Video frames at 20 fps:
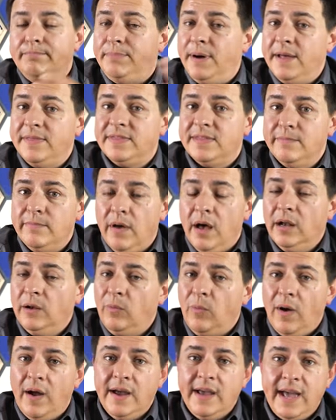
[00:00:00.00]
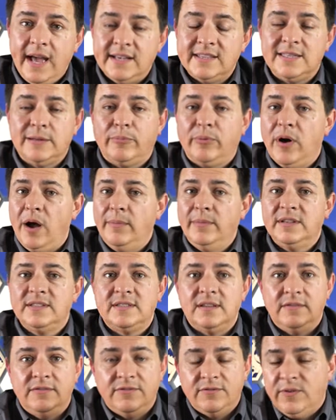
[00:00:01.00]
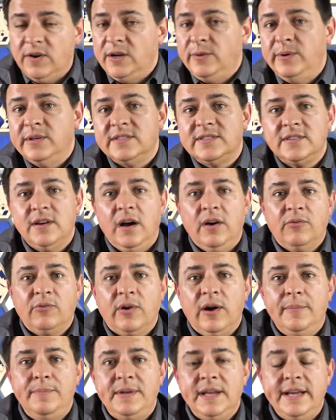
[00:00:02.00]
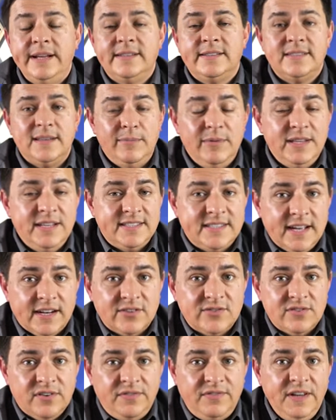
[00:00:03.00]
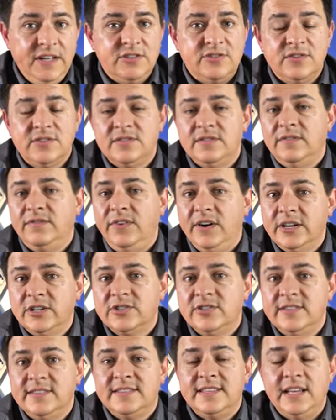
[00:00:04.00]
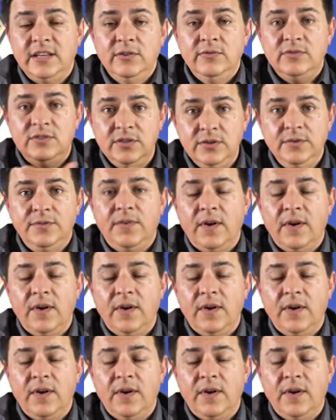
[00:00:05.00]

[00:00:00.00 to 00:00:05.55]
But the Model Y has the promise of frequent software updates, some of these extra features and functions that you do